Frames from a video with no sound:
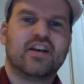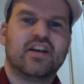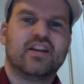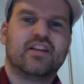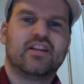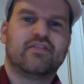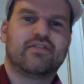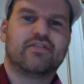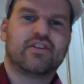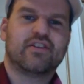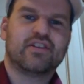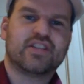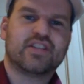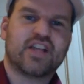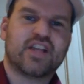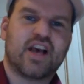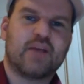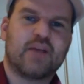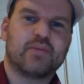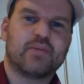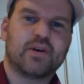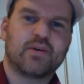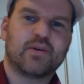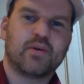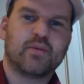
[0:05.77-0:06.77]
The first
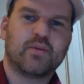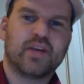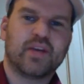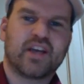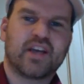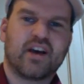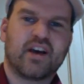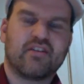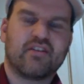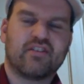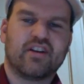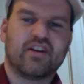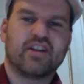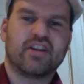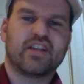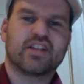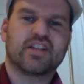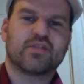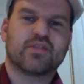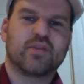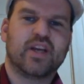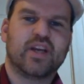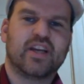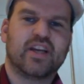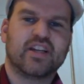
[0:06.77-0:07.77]
topic we'll be covering this
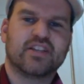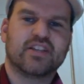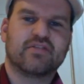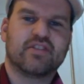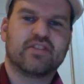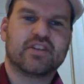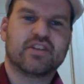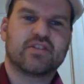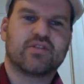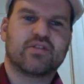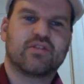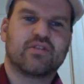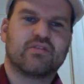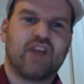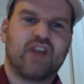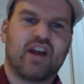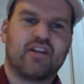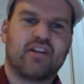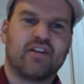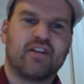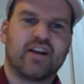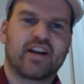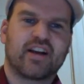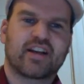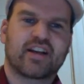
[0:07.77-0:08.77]
week is visual
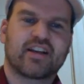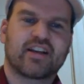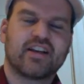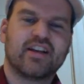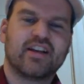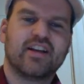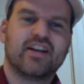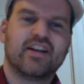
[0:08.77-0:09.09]
rhetoric.